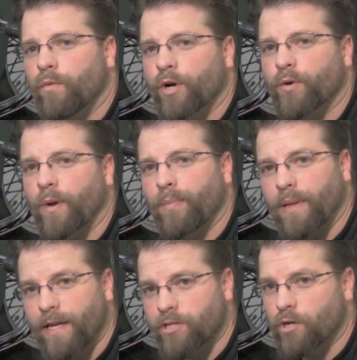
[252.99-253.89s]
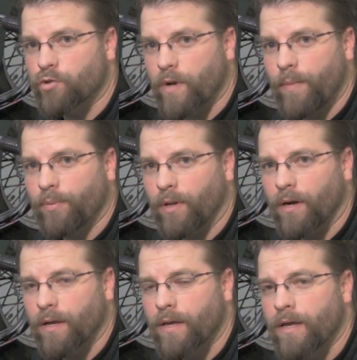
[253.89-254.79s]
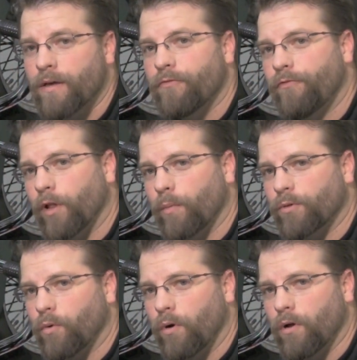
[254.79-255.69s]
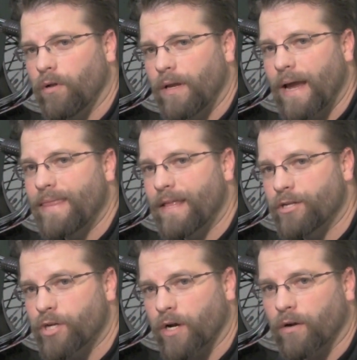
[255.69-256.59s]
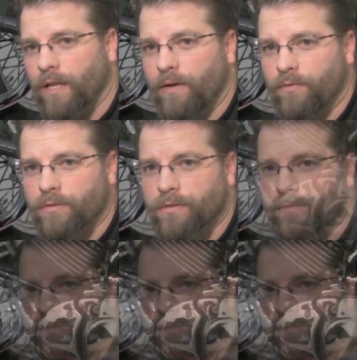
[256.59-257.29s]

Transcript: We're going to replace our drain plug, fill it with oil, and then check our levels.